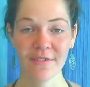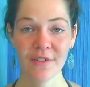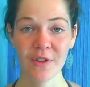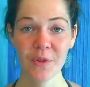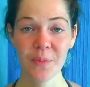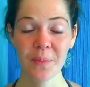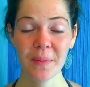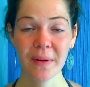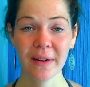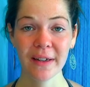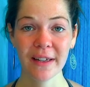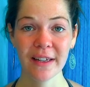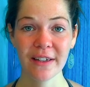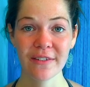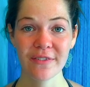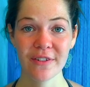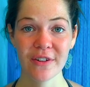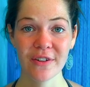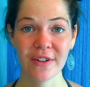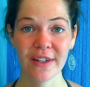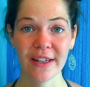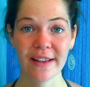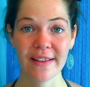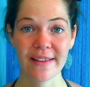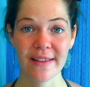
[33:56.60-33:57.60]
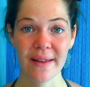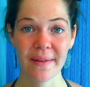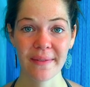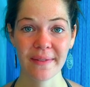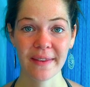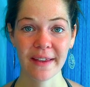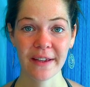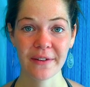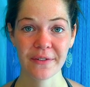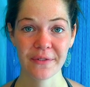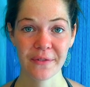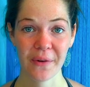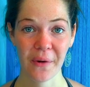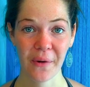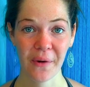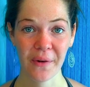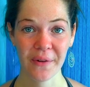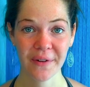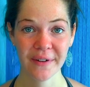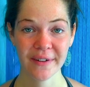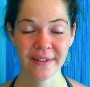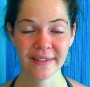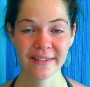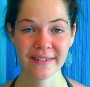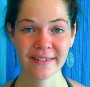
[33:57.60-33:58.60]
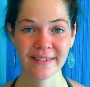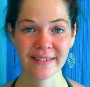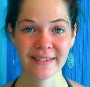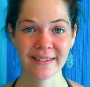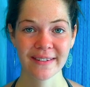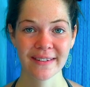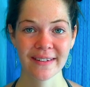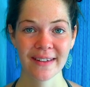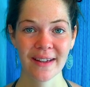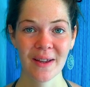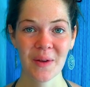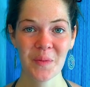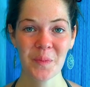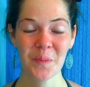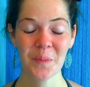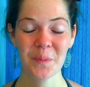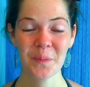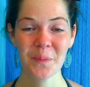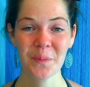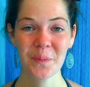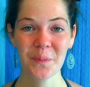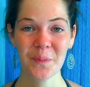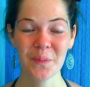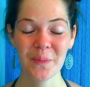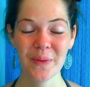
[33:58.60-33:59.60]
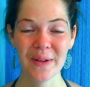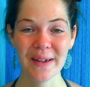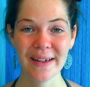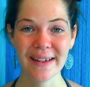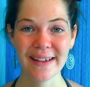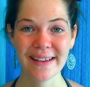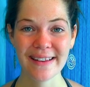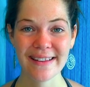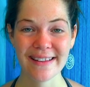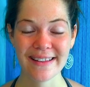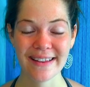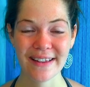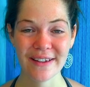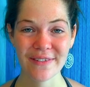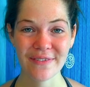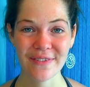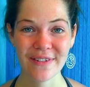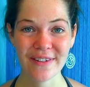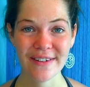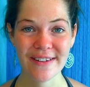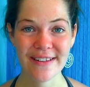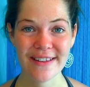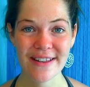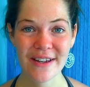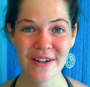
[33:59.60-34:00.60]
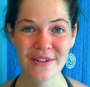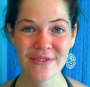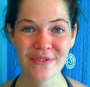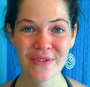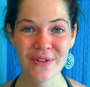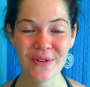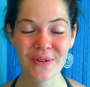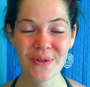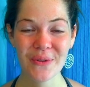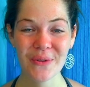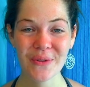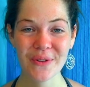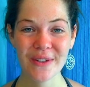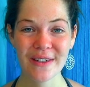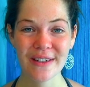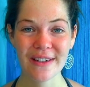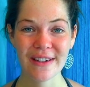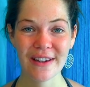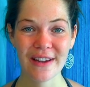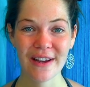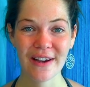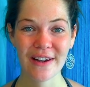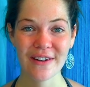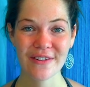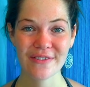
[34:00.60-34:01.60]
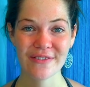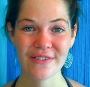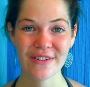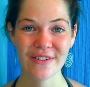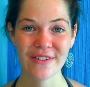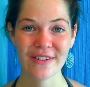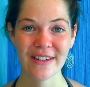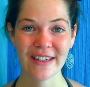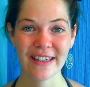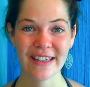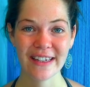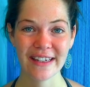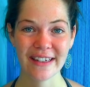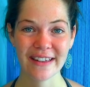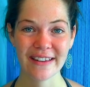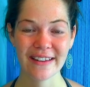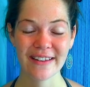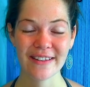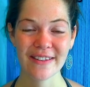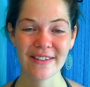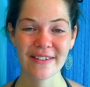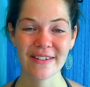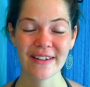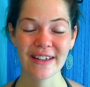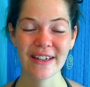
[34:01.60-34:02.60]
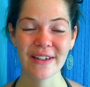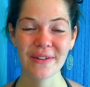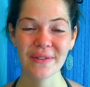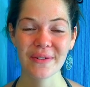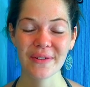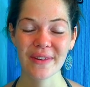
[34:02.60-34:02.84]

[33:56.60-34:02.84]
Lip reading: you believe you did something wrong, please give yourself all the love you need to heal